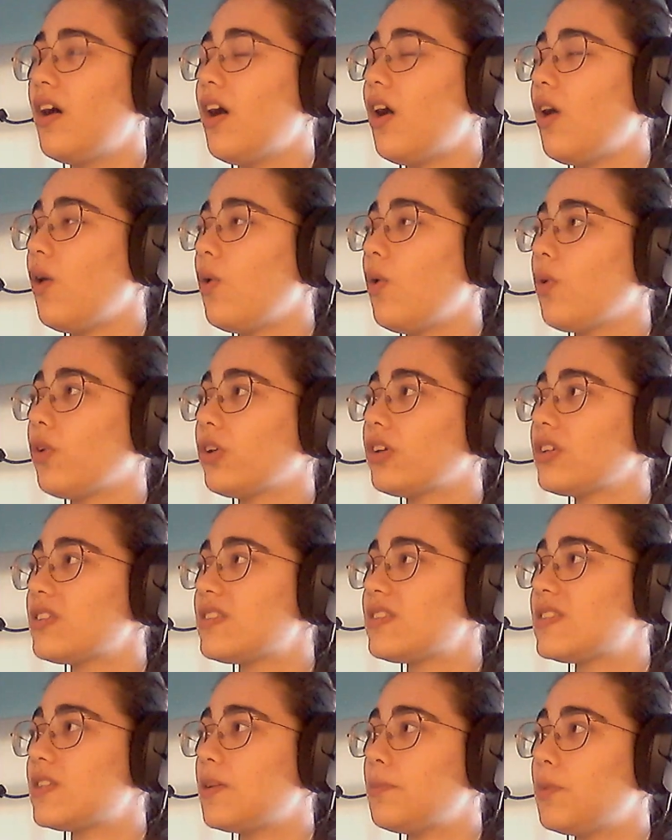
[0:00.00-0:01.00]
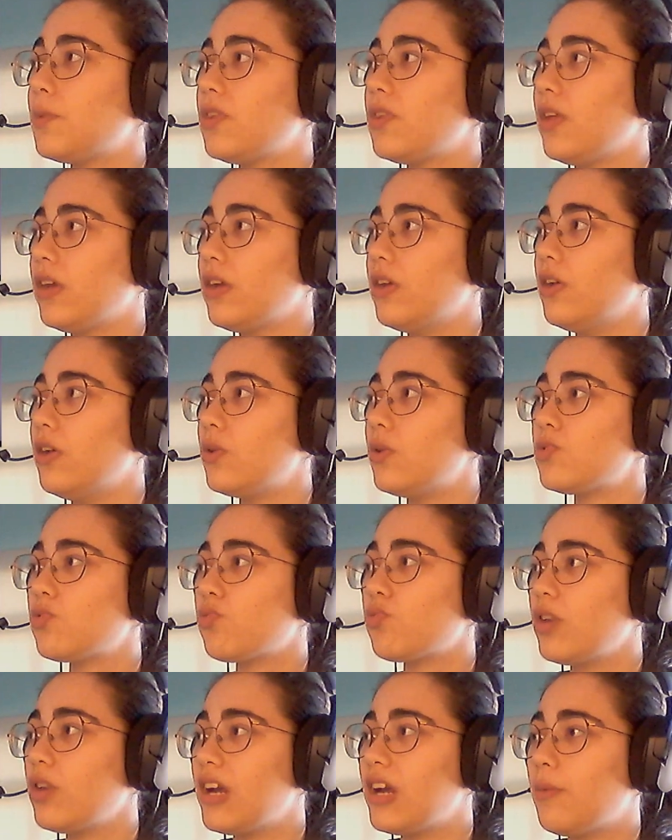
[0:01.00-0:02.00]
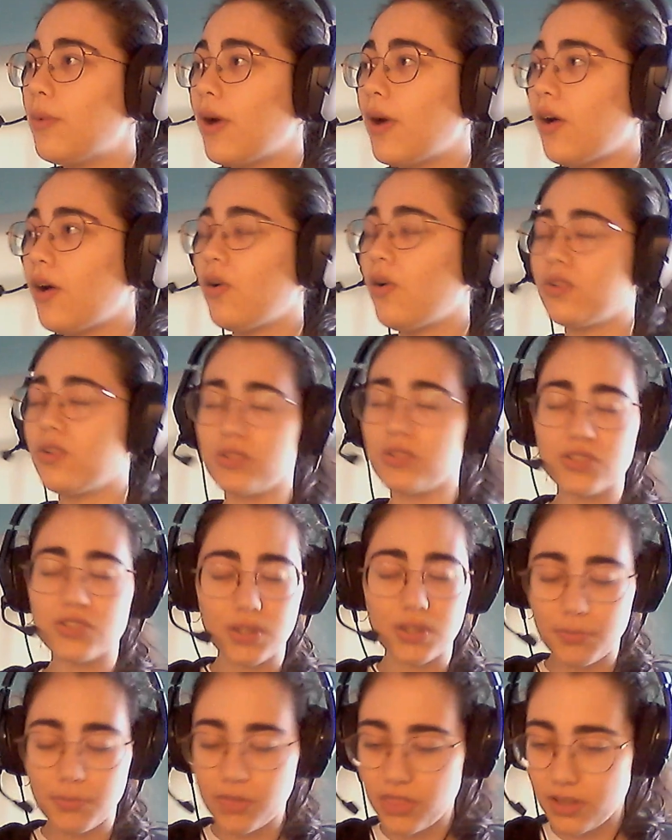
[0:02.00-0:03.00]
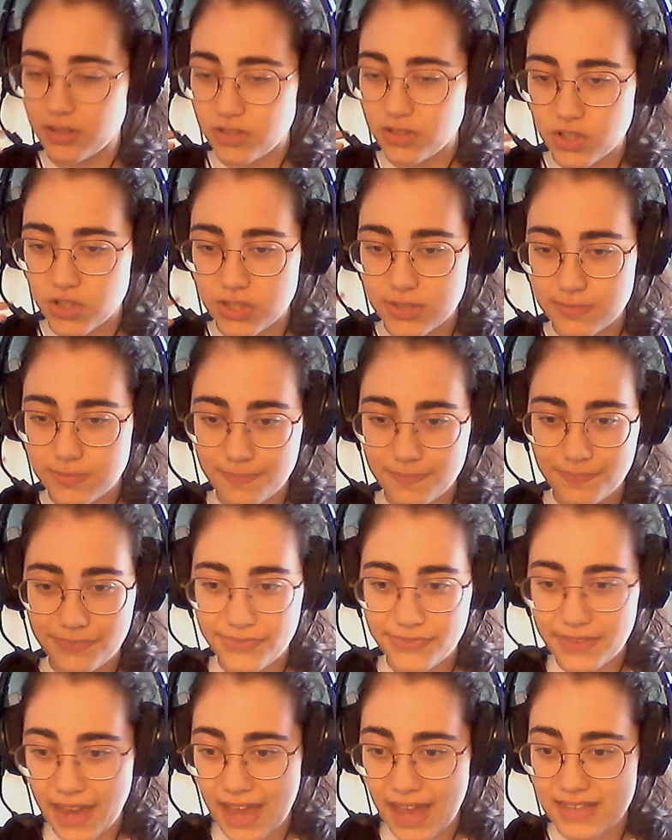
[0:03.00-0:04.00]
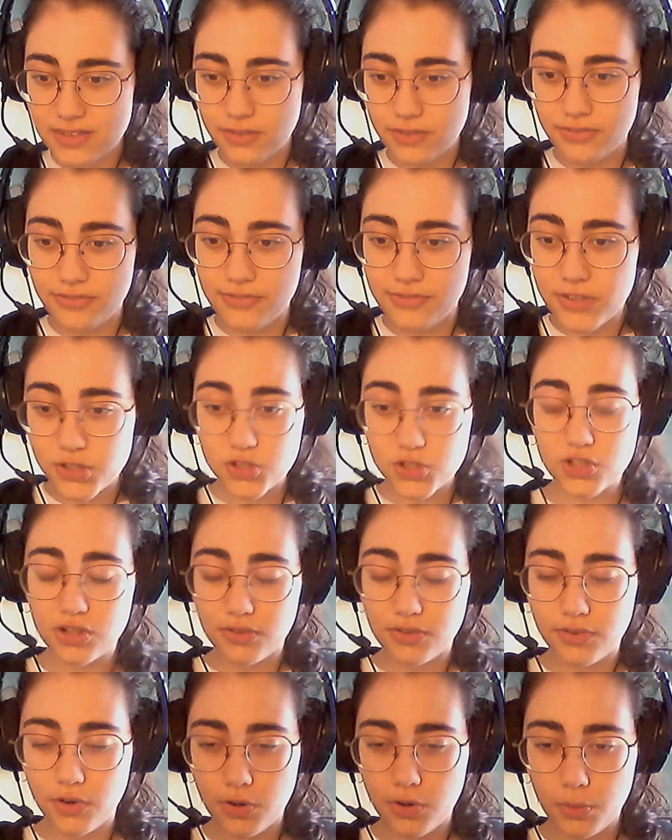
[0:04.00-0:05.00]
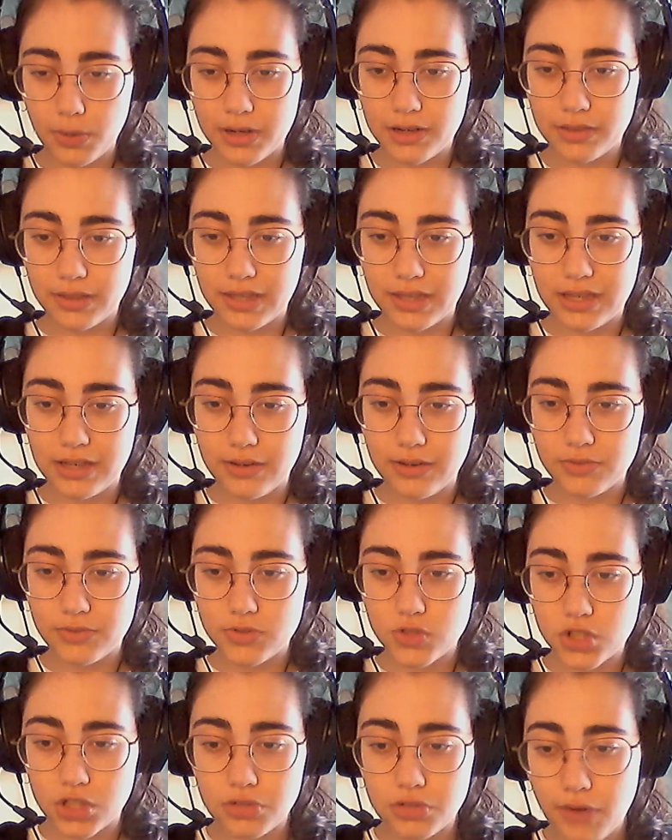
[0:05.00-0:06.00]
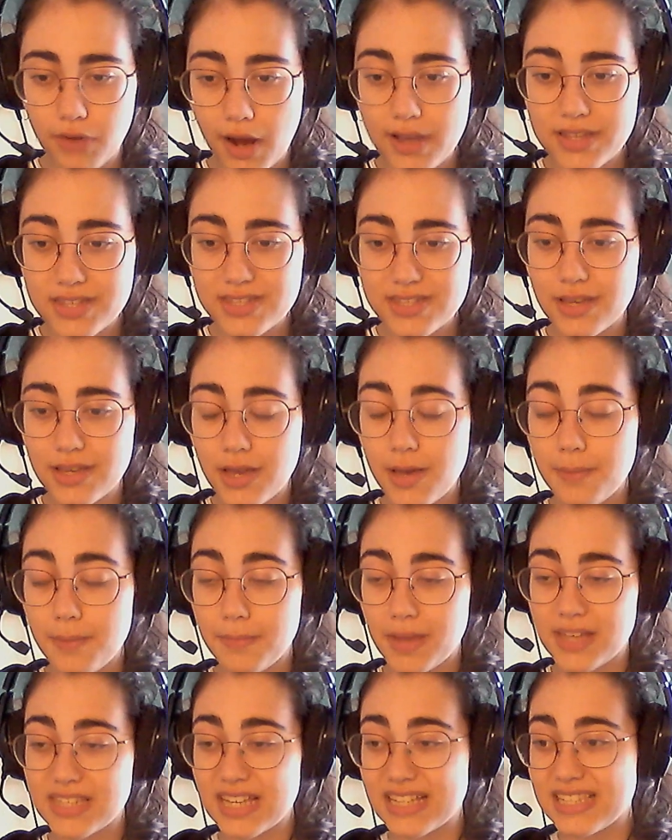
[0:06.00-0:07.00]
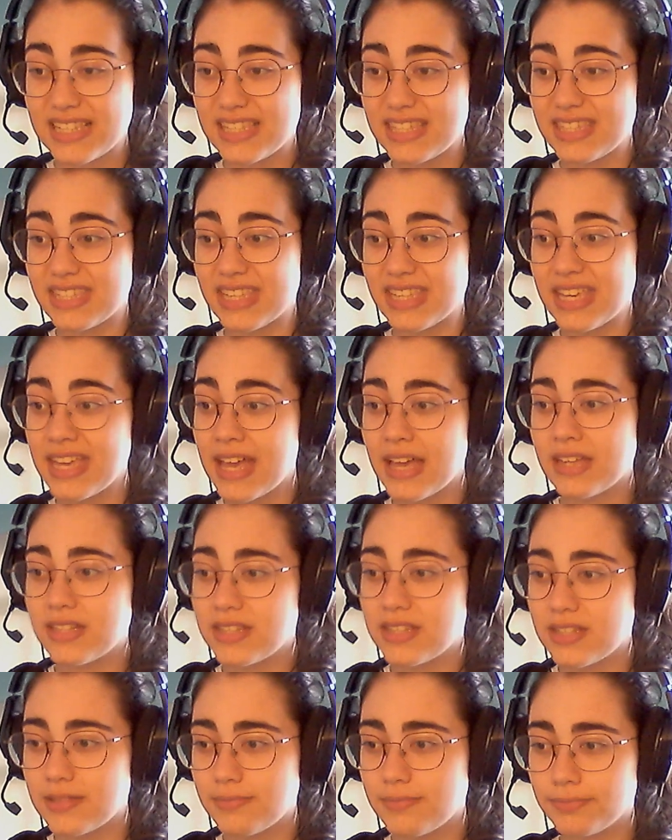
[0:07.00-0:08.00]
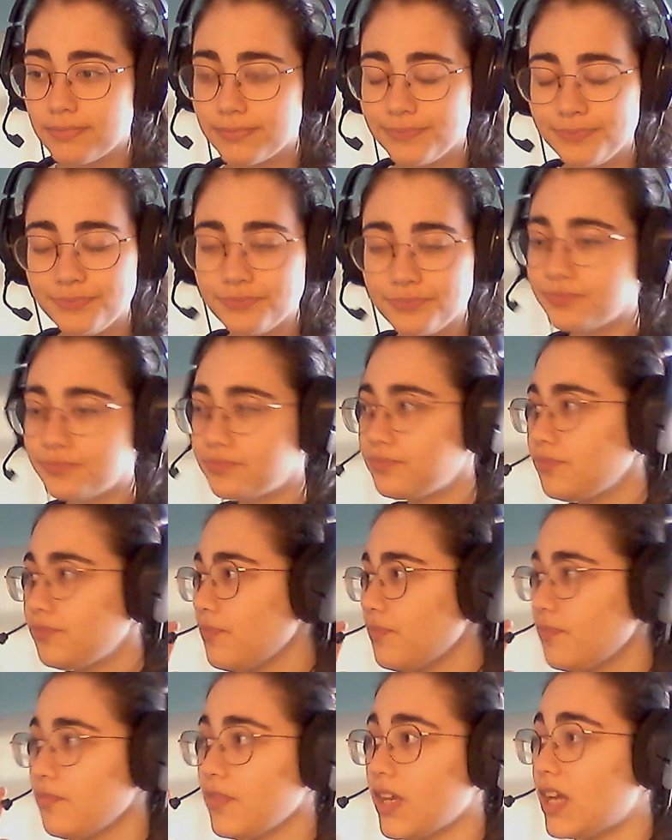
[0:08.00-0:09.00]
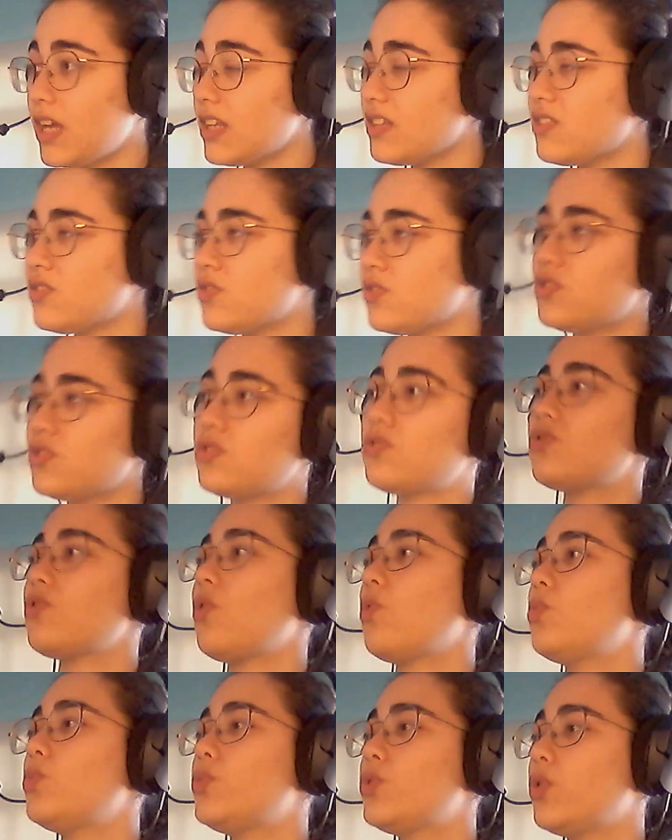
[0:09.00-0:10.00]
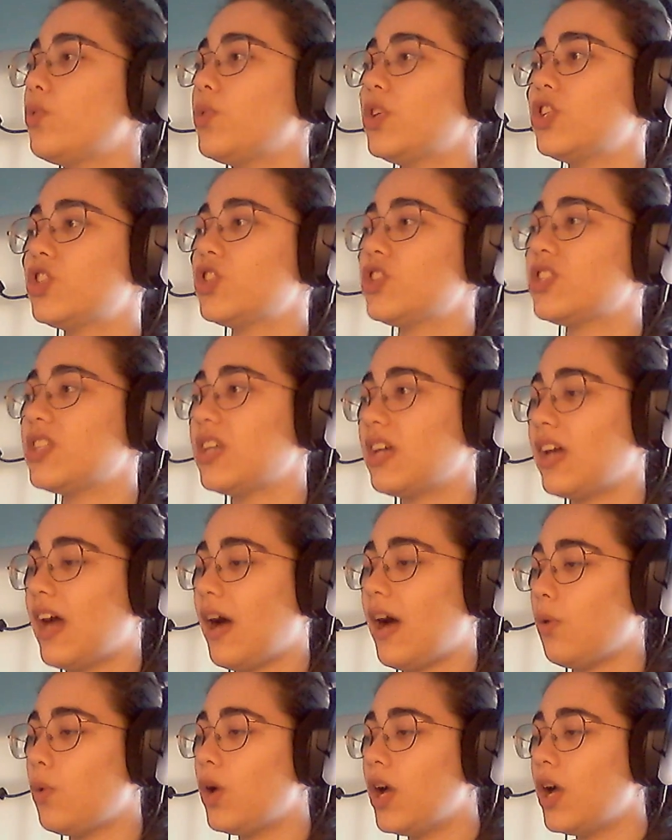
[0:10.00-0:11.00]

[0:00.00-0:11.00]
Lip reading: or someone that knows her really well or someone that just has a vision of her when he or she writes, because I see it. And so interesting how